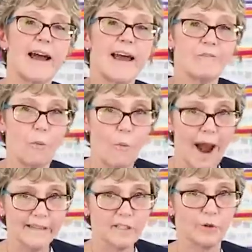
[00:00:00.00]
I have a
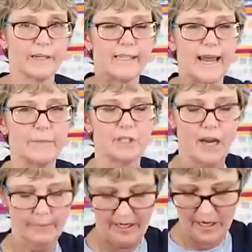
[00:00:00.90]
widescreen
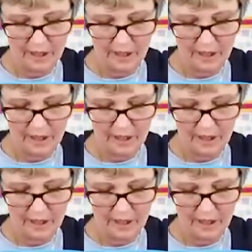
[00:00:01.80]
laptop.